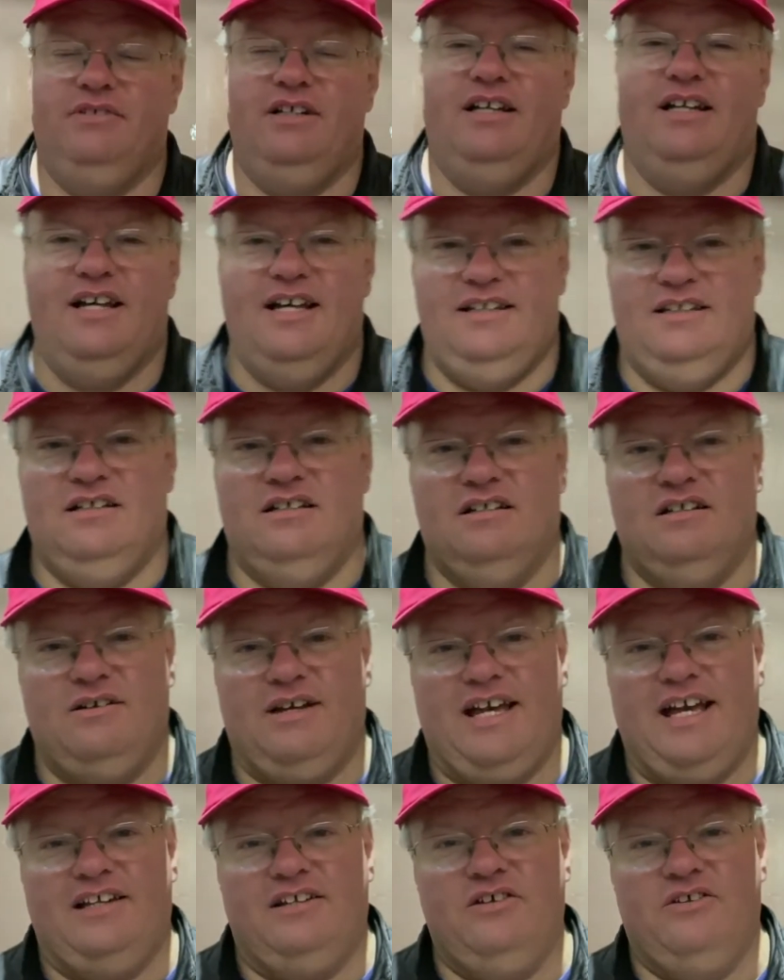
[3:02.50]
until I
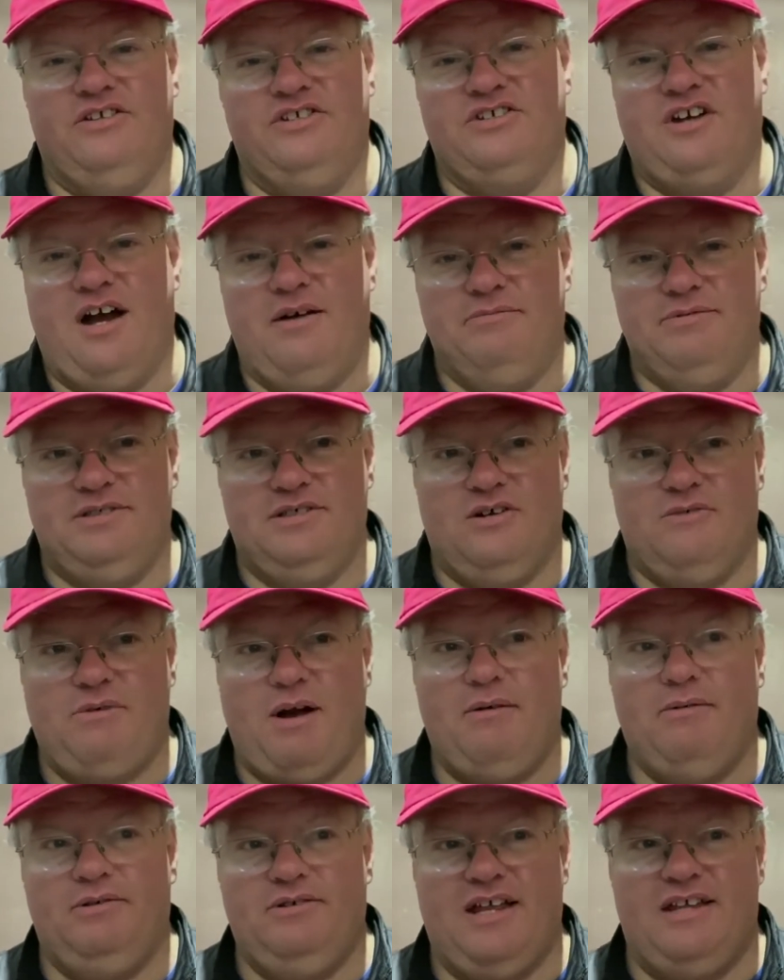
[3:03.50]
get to the shop. So
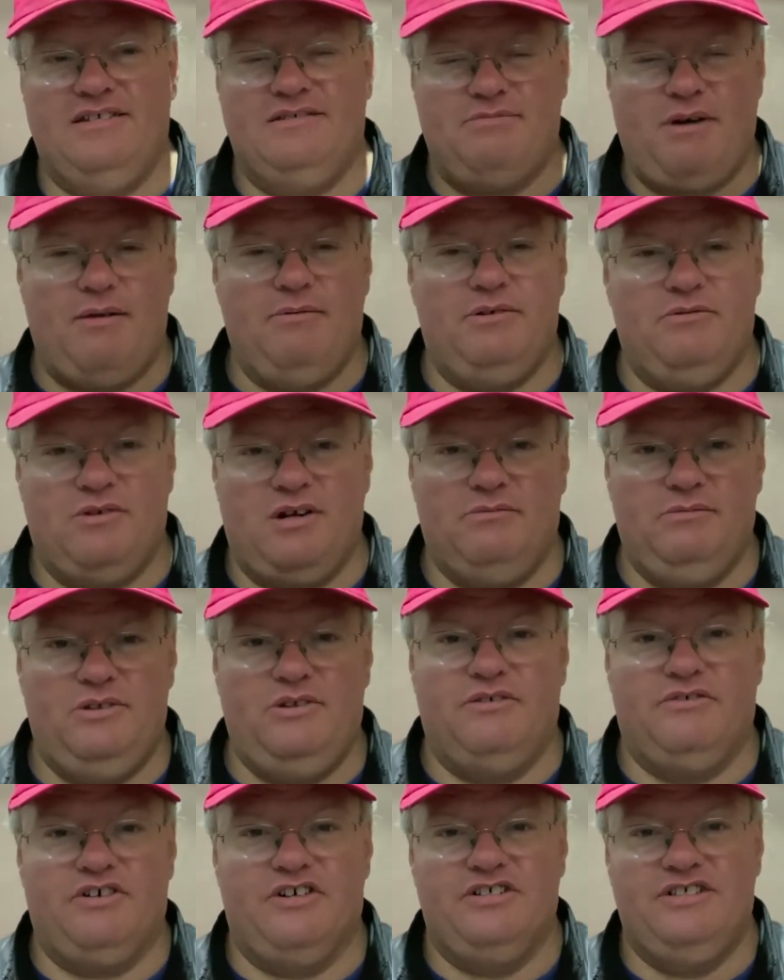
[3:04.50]
that's probably what I'll do
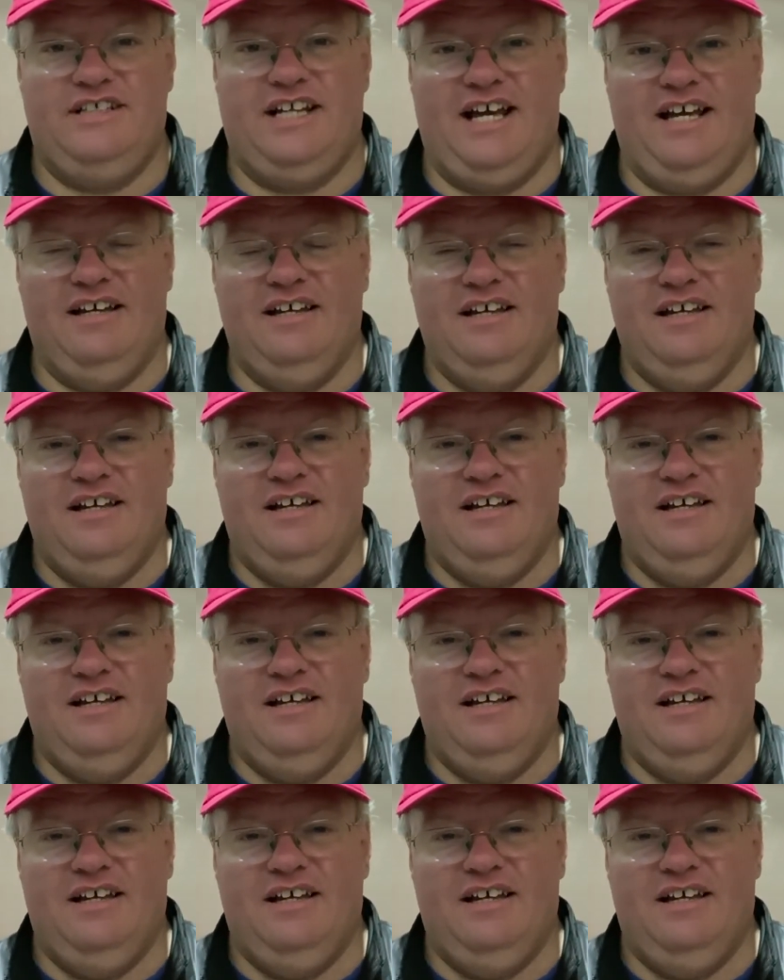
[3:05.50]
the first day,